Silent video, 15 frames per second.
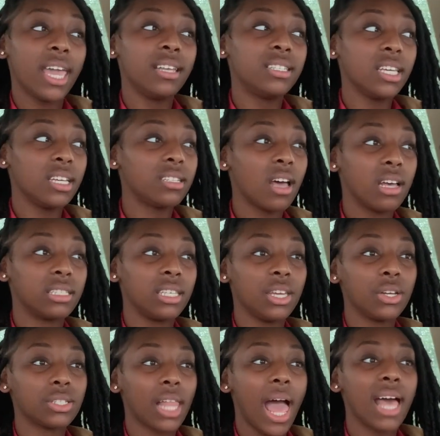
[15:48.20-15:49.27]
TikTok
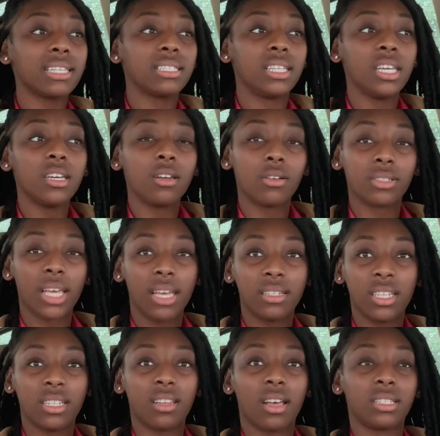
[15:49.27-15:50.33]
serious. Like, I still don't take
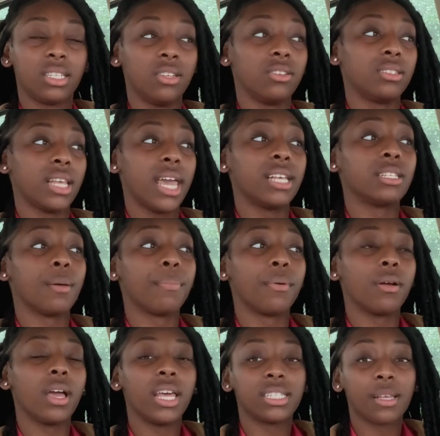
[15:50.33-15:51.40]
TikTok serious as a
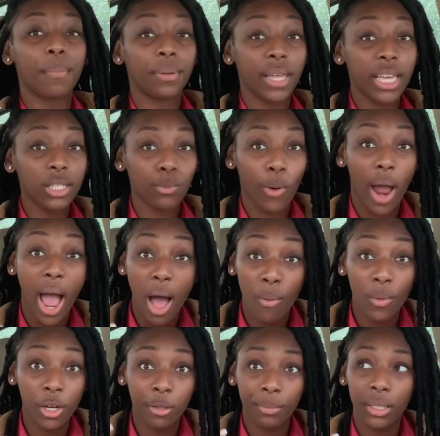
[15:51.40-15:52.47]
place where I
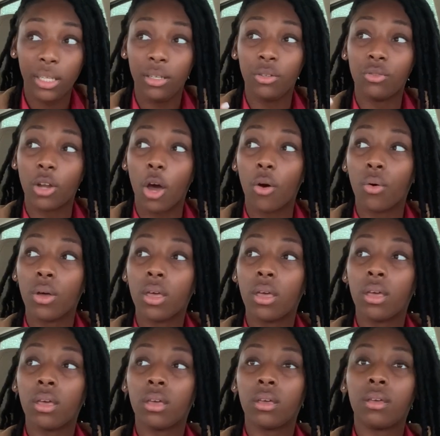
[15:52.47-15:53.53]
want to be, you know,
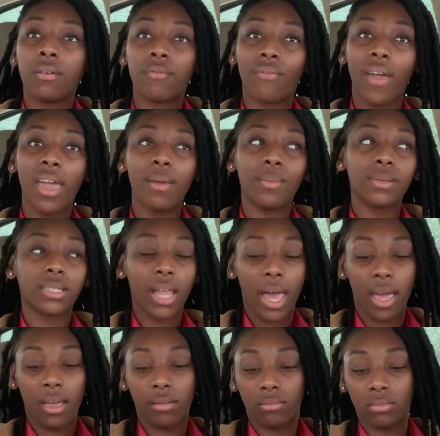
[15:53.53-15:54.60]
famous.
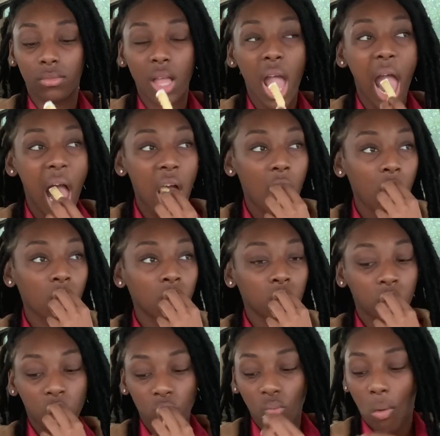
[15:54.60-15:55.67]
Like,
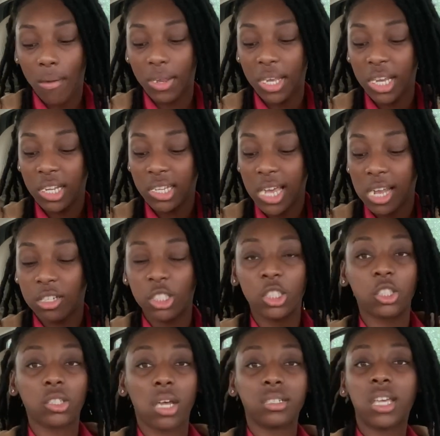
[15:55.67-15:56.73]
yeah, like
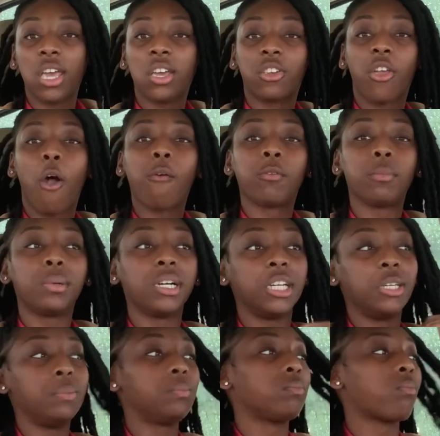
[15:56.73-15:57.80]
TikTok taking over,
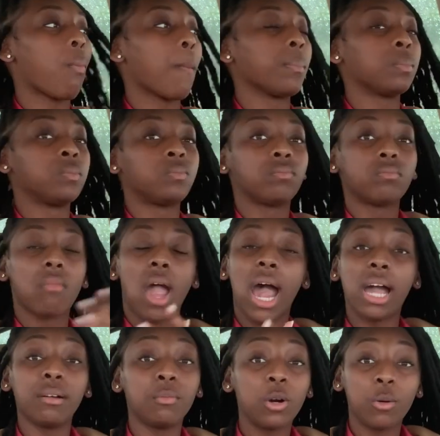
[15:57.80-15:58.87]
but
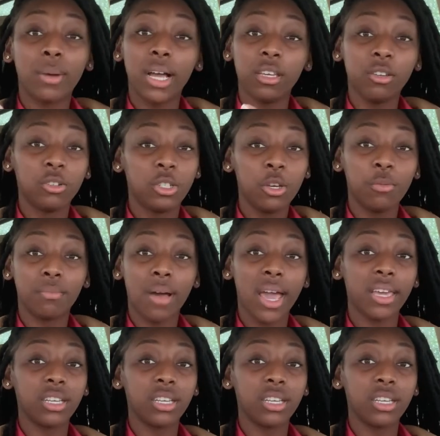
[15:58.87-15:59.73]
I want my YouTube, my